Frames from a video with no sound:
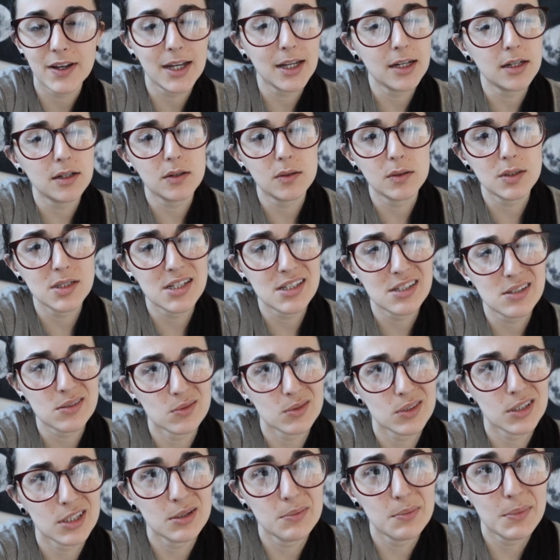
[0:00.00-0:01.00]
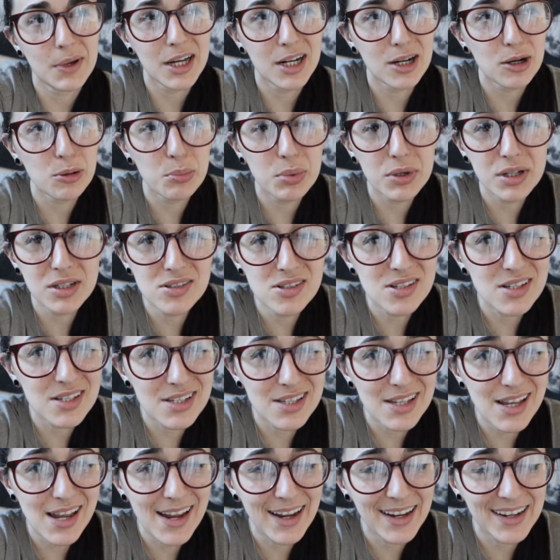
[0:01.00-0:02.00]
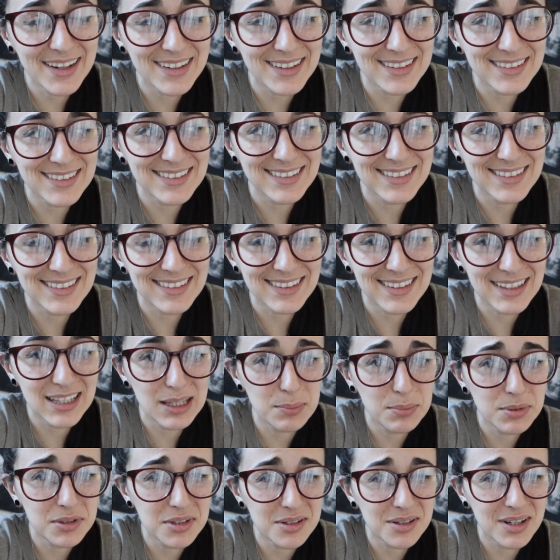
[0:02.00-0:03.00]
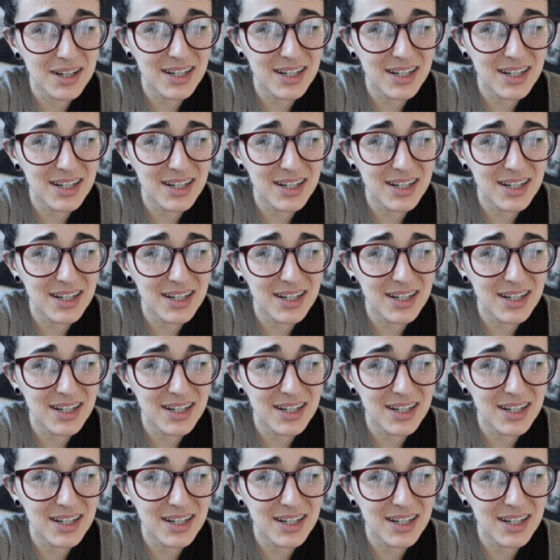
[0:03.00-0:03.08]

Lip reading: I know it doesn't really matter, but just like keeping you